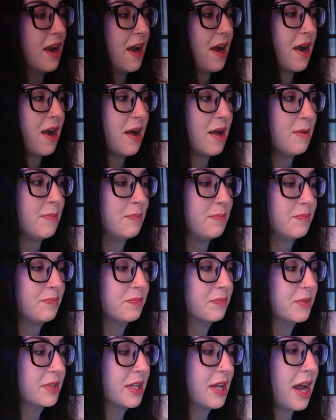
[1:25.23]

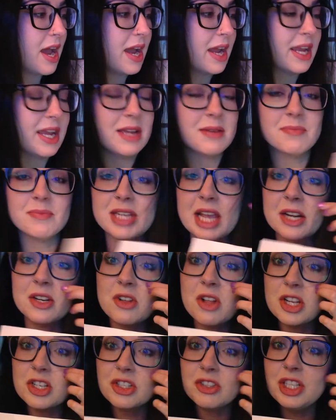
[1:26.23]
I am
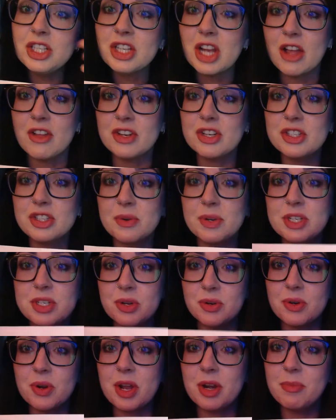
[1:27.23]
technologically challenged, so I
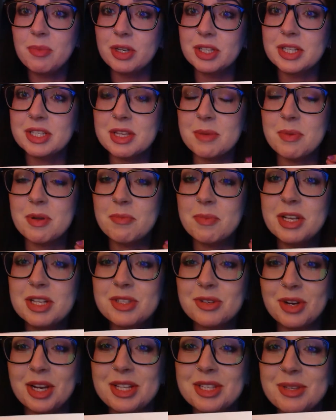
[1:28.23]
don't know how to bring this up on my
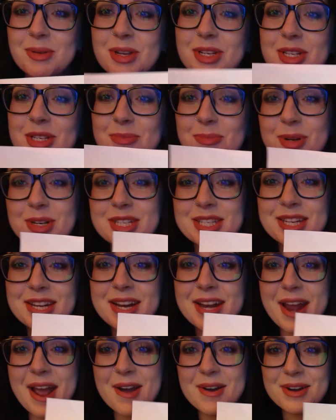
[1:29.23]
screen, so I just printed
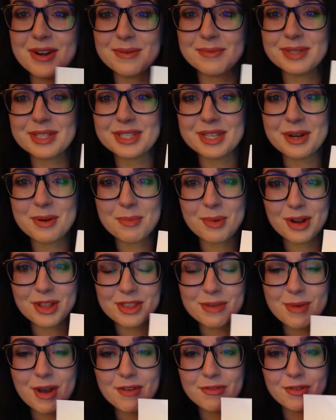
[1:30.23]
it out and I'm just going to
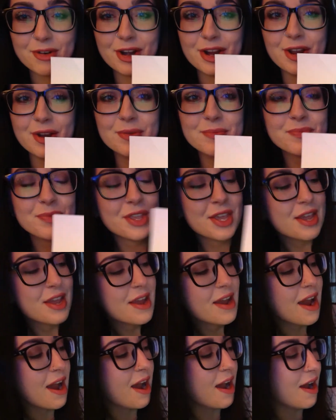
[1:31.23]
point them out for you.
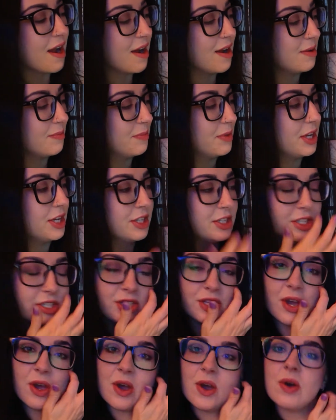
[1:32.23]

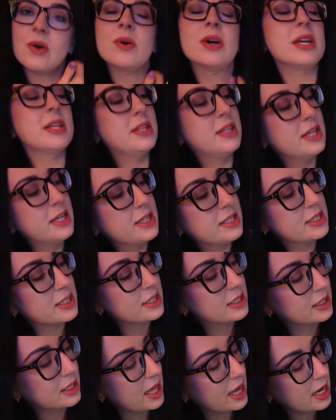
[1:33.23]
So this
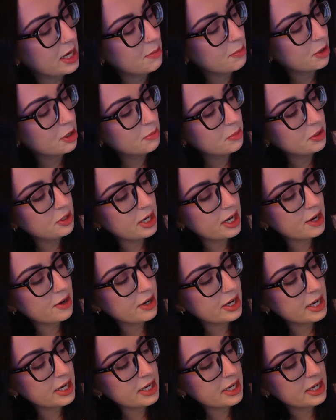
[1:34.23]
light purple
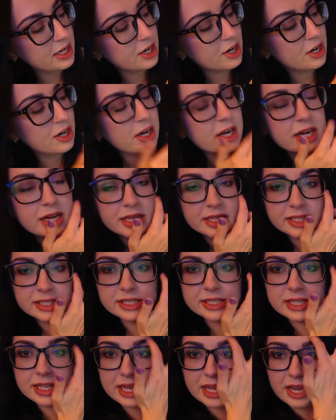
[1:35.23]
area here
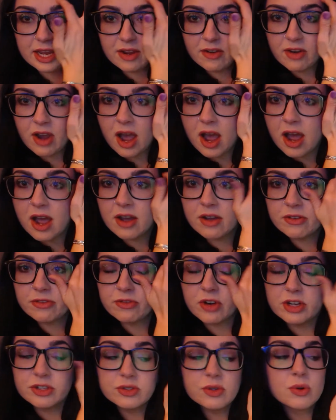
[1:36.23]
is the
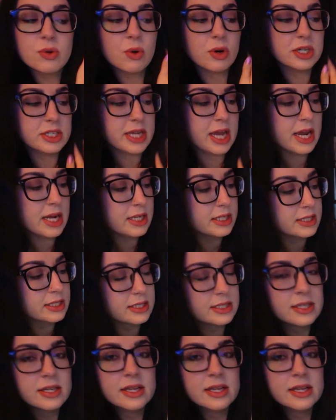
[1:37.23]
frontal cortex.